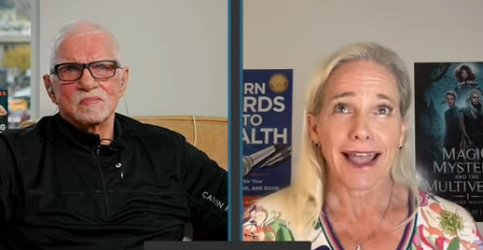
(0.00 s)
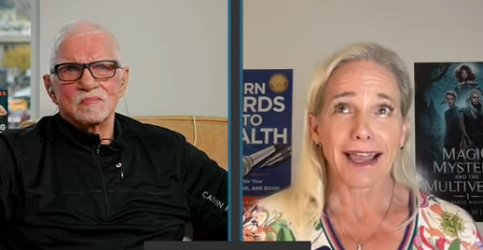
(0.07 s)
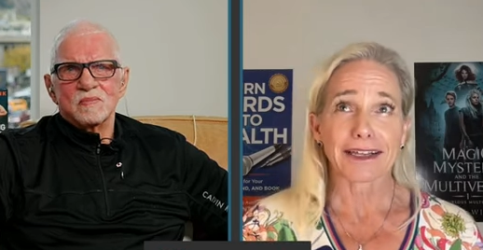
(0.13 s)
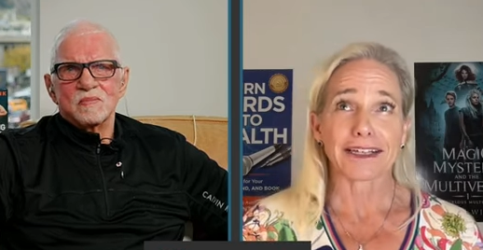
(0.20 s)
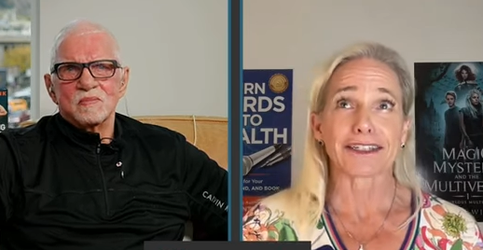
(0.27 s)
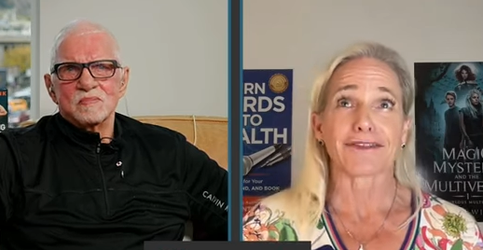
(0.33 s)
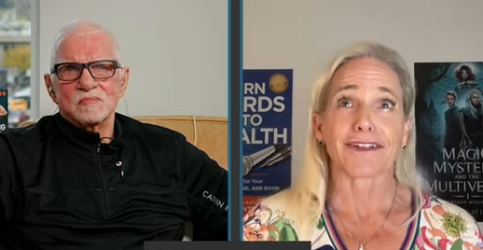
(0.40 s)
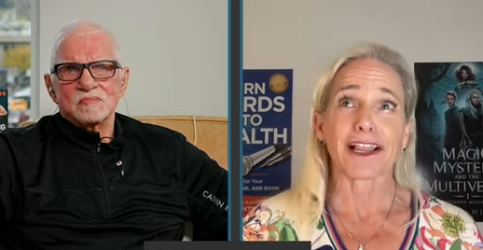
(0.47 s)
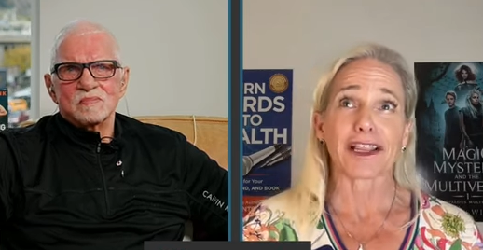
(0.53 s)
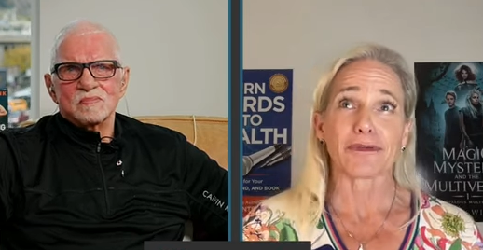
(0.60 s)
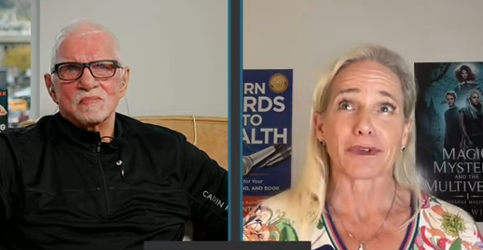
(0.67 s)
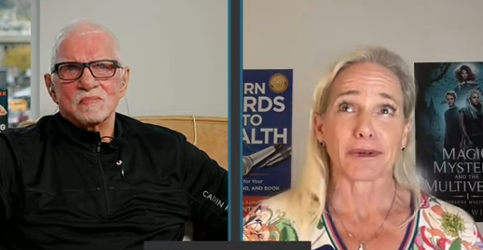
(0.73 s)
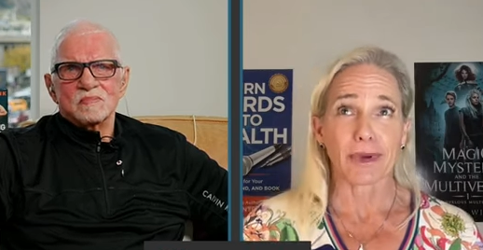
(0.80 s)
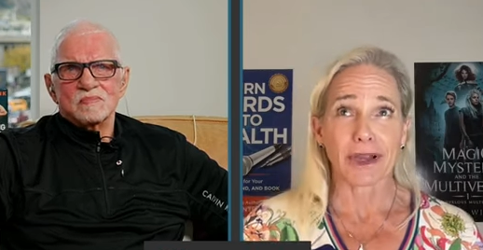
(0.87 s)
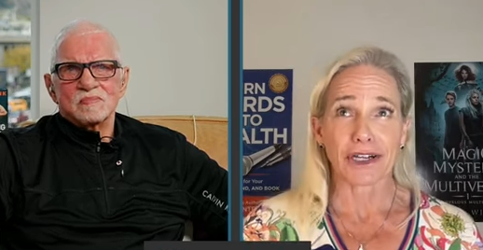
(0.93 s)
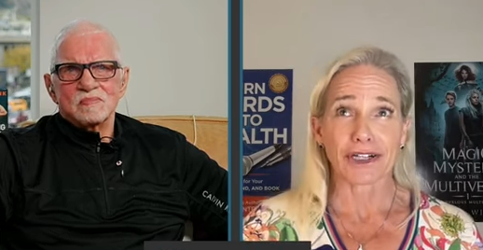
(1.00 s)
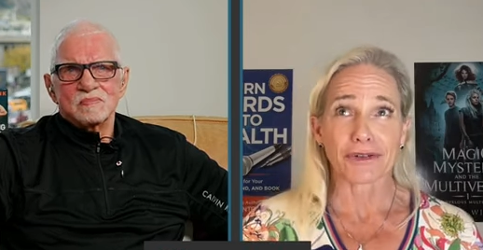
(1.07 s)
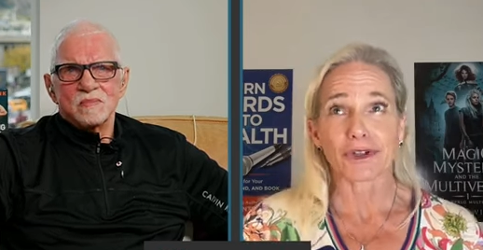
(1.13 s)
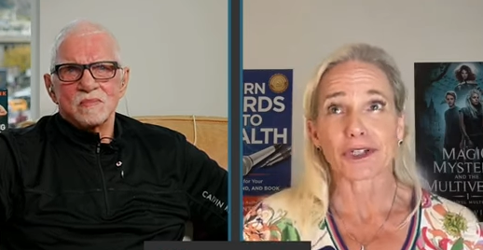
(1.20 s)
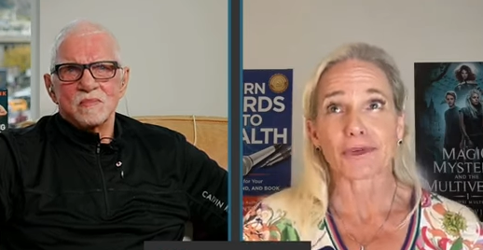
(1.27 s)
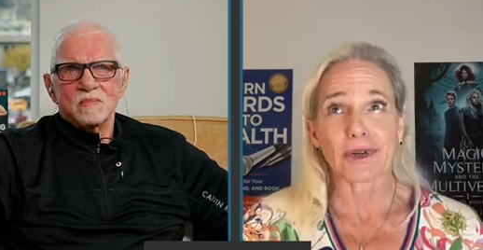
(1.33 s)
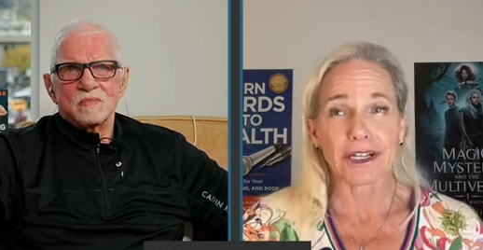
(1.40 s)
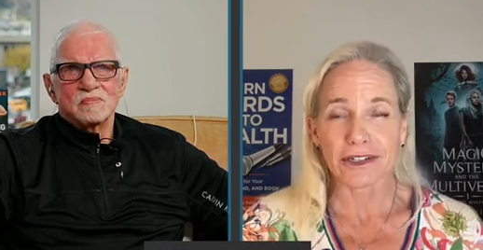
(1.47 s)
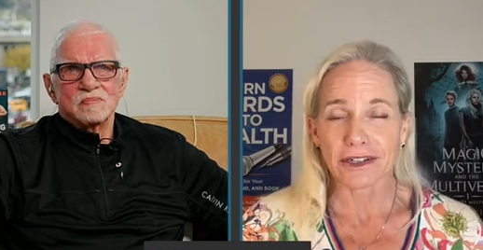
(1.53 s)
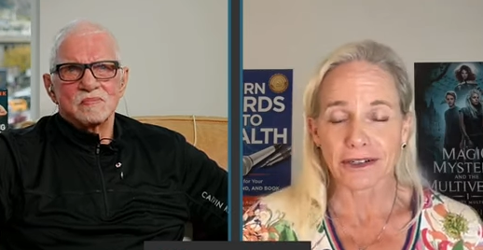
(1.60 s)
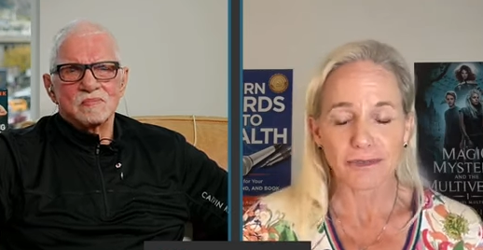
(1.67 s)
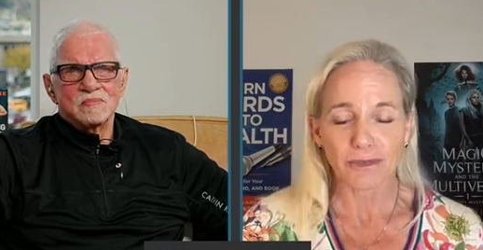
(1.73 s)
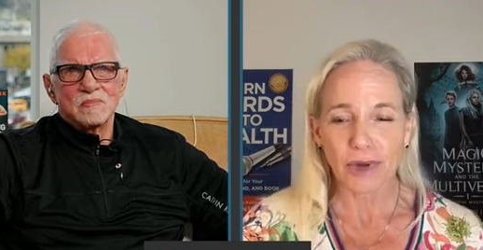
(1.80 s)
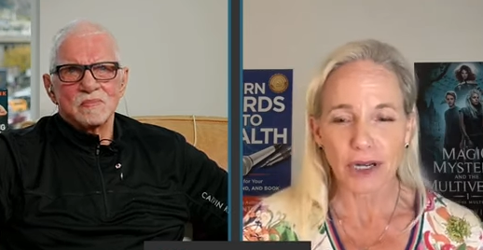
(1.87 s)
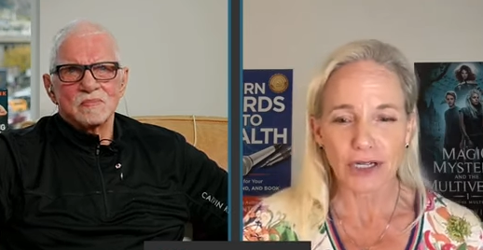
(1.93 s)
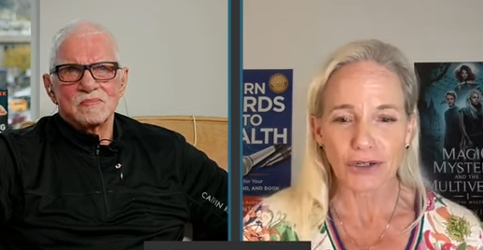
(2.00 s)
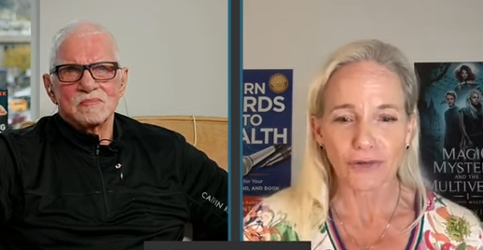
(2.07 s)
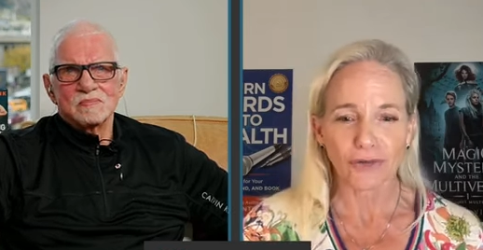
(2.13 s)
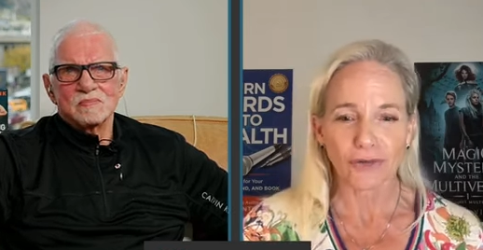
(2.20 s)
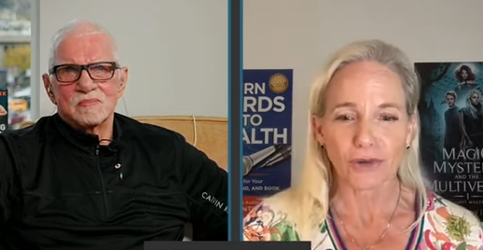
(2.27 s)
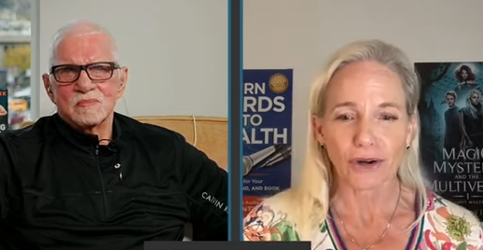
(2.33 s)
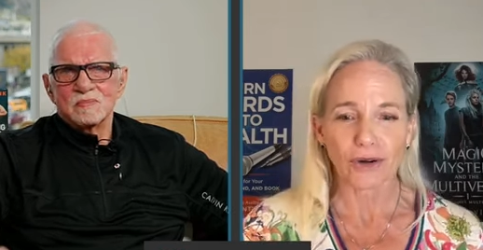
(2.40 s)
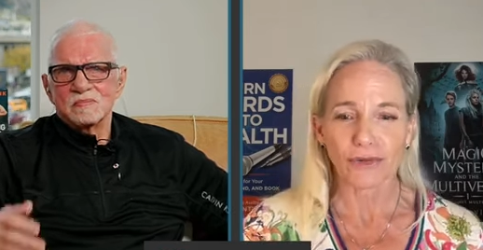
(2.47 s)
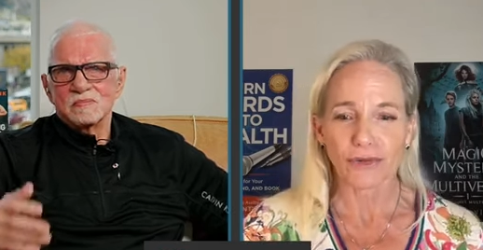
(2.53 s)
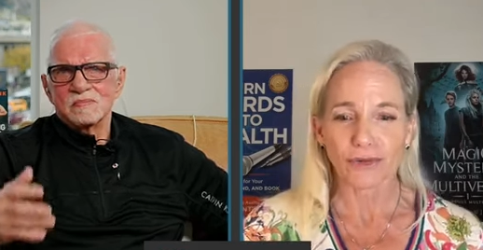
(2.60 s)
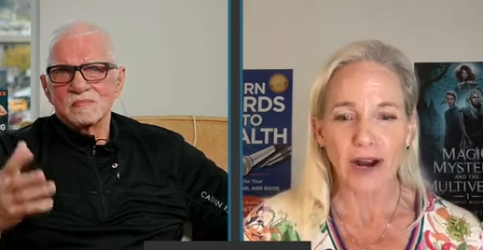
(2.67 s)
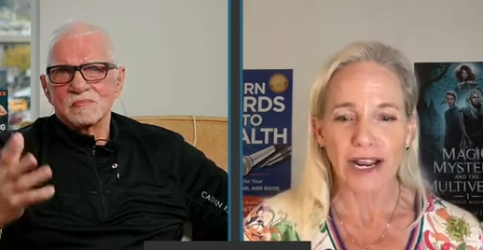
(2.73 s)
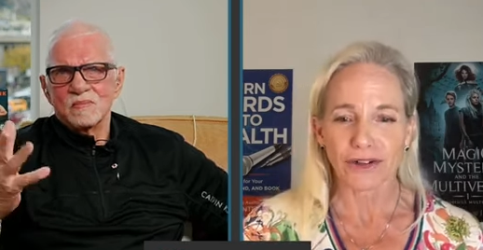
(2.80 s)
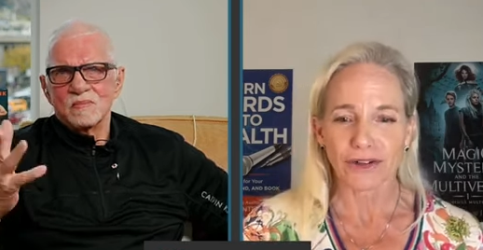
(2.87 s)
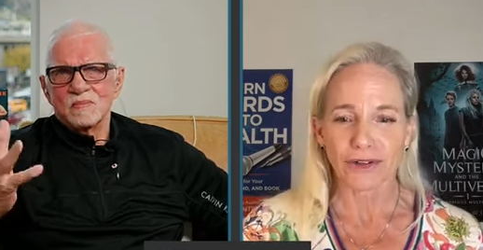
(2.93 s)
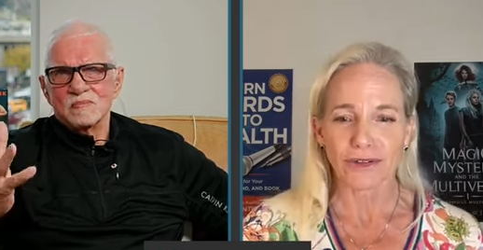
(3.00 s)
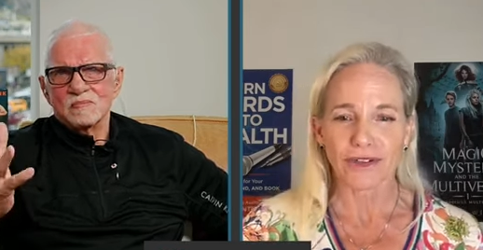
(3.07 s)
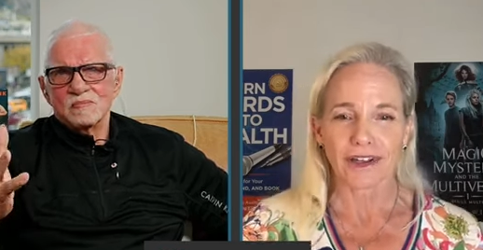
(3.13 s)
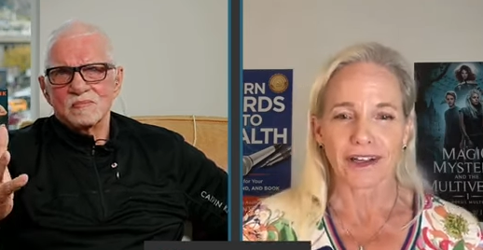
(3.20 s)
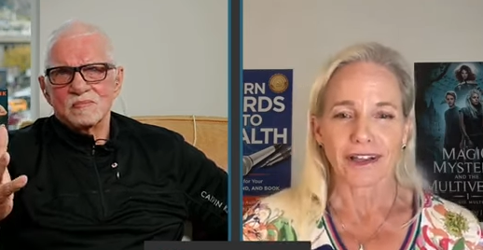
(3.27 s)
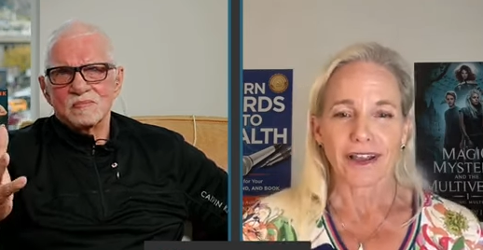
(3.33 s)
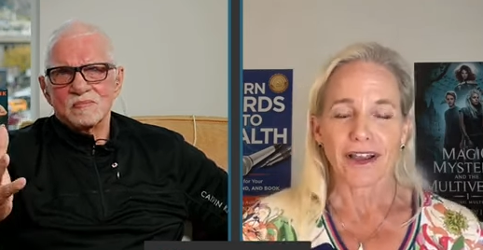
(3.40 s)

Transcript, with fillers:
Speaker 1: I had a development budget, which means a budget for writers,